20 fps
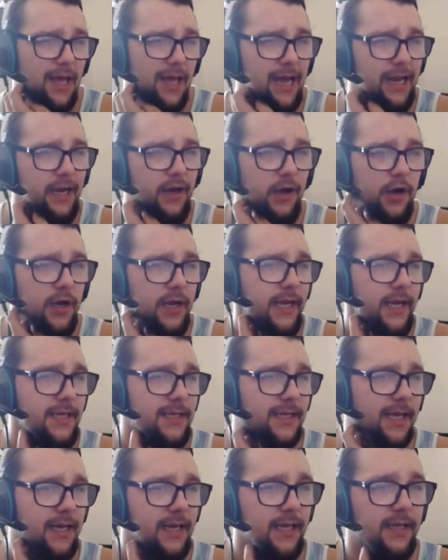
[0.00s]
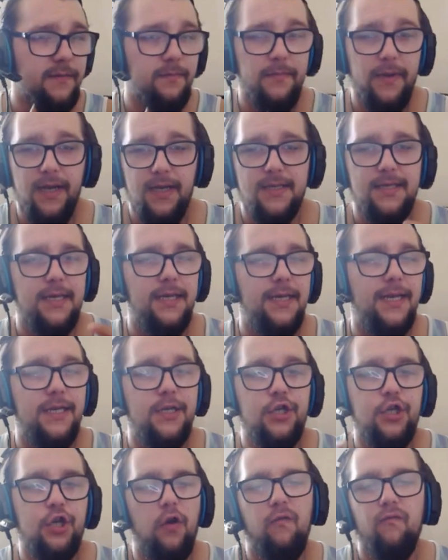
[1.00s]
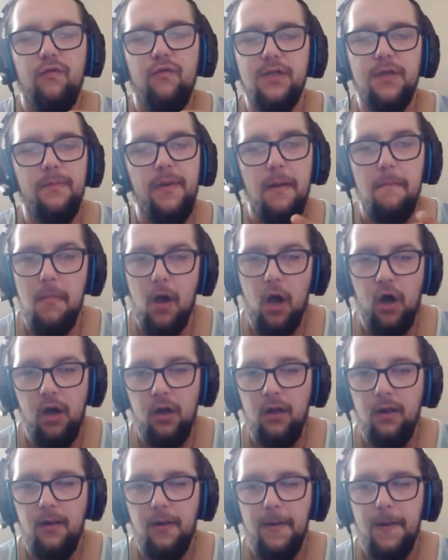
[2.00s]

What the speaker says: I know he said he's mixing his genres a bit more,